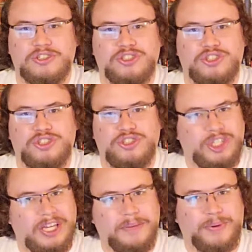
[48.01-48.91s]

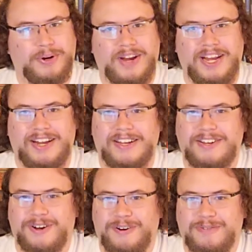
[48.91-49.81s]
steep grading
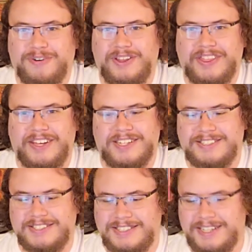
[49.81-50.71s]
curve on
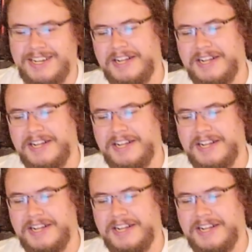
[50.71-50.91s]
this.